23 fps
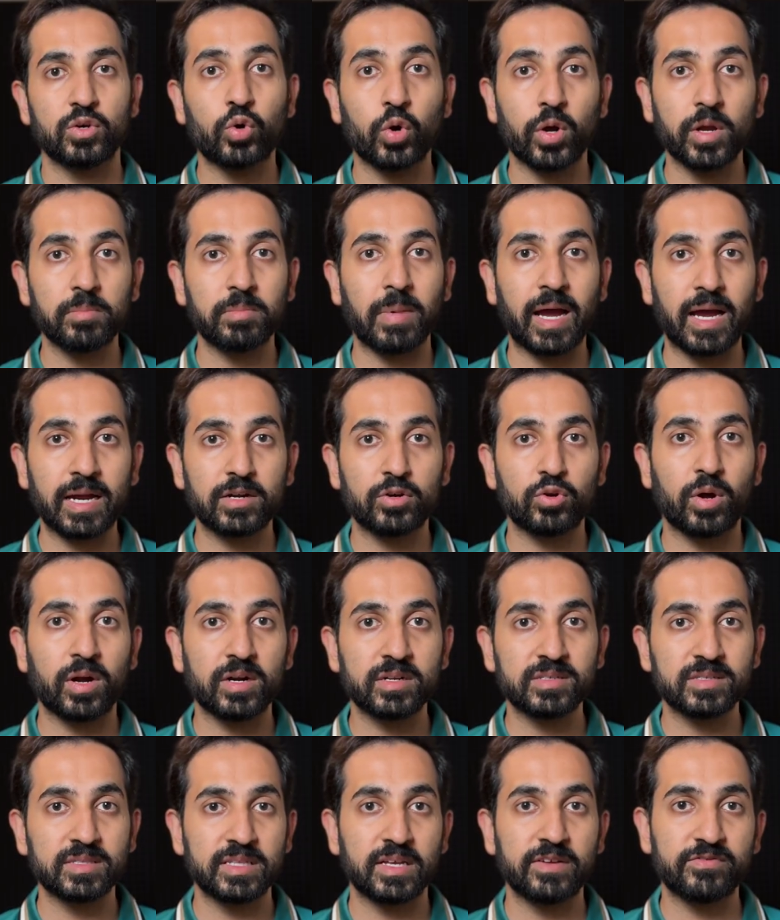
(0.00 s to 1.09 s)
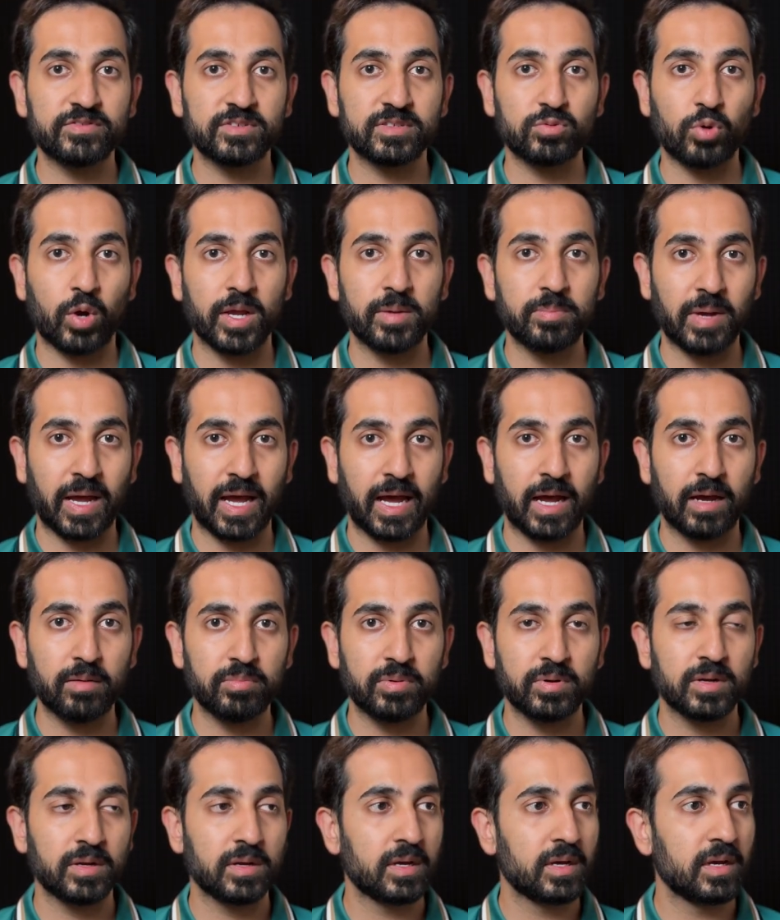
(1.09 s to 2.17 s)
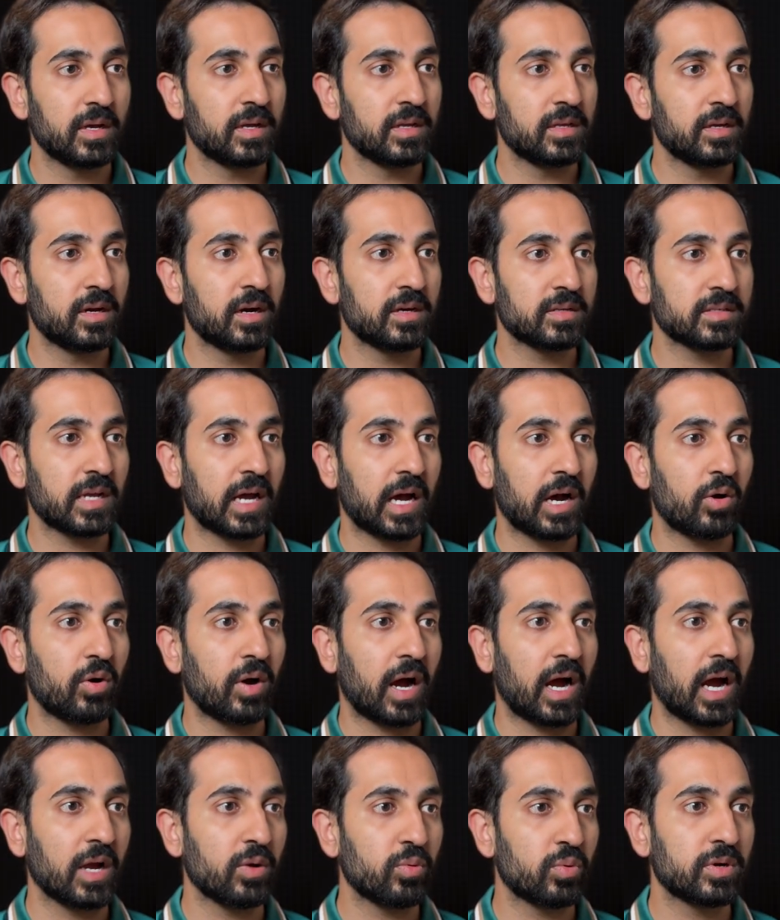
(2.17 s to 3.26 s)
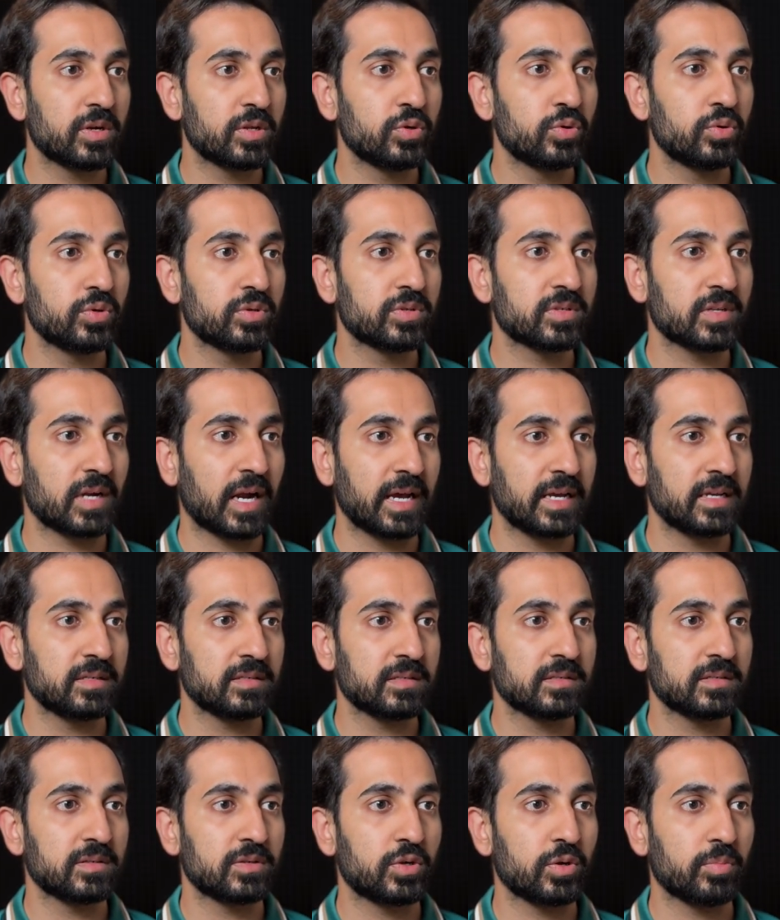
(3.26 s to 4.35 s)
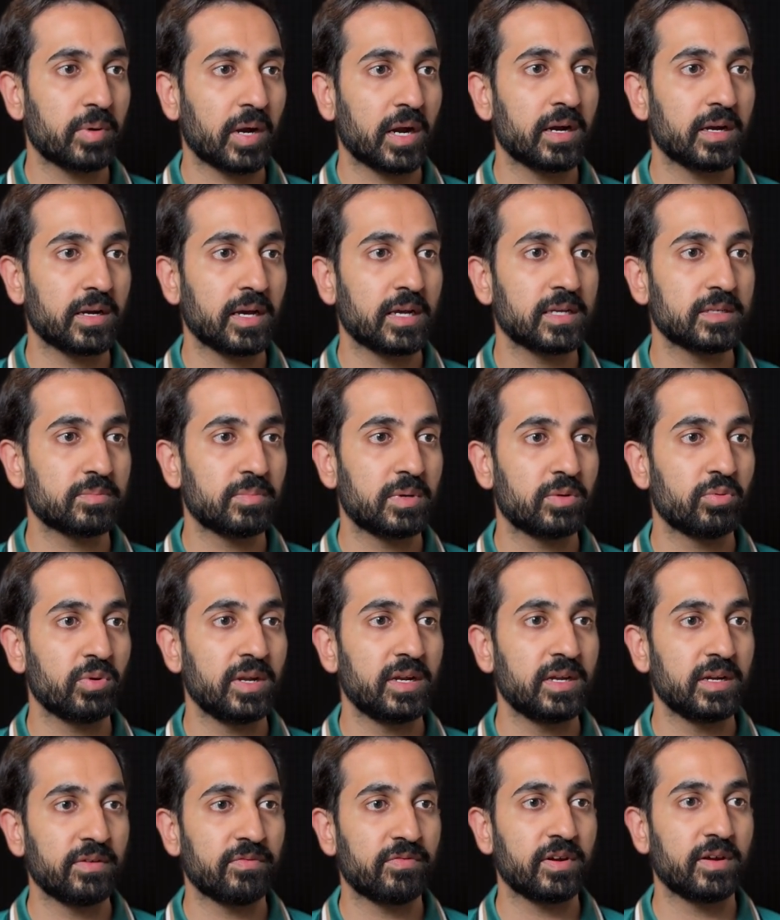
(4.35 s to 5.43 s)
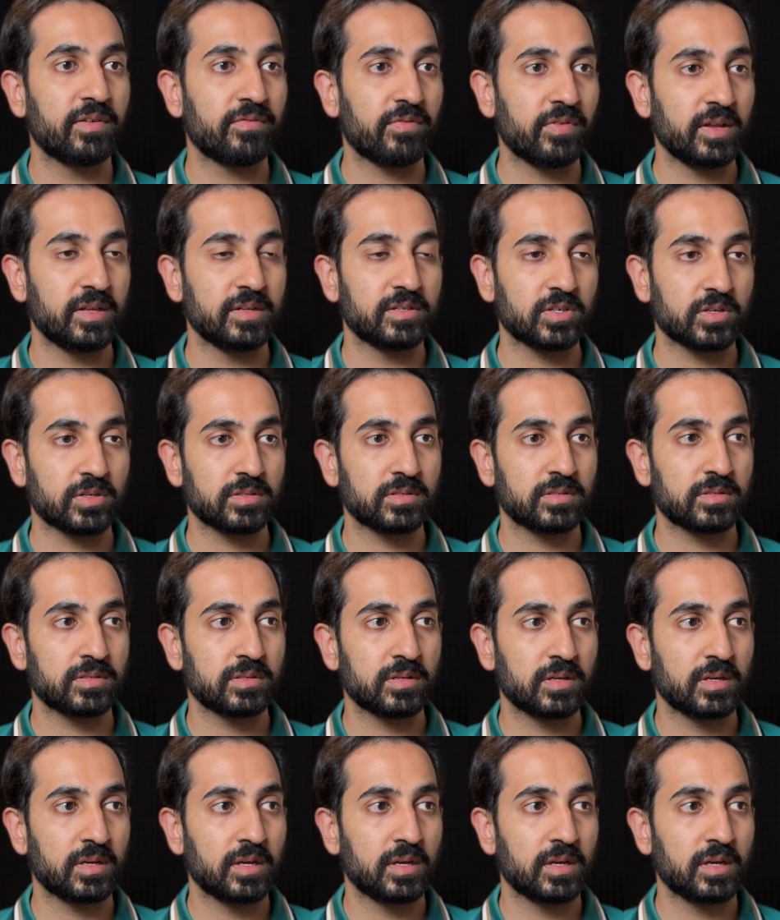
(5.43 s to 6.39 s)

Going back to our Sniff Swipe app, here's how I would use Rice to prioritize between different features.